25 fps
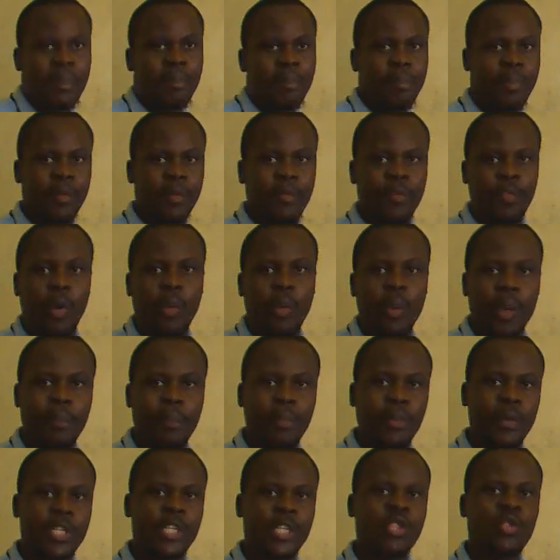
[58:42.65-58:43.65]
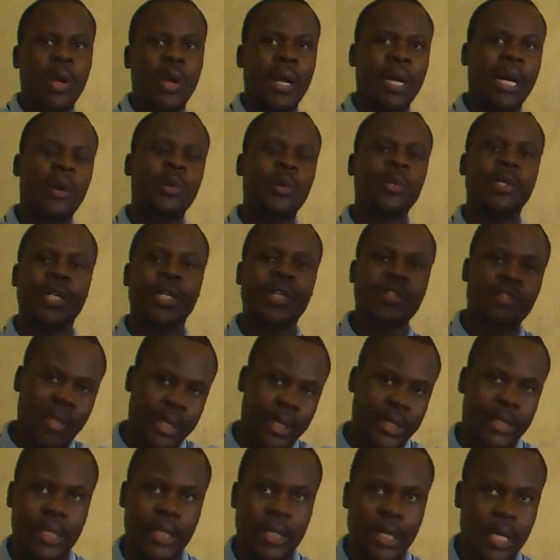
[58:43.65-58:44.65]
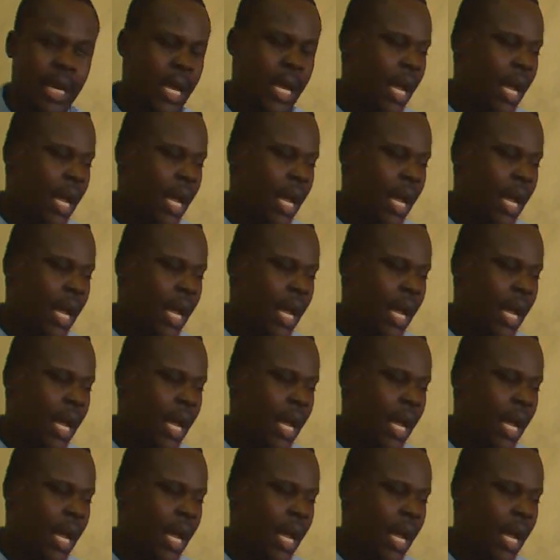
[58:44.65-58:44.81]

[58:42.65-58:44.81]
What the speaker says: before we put into account interest,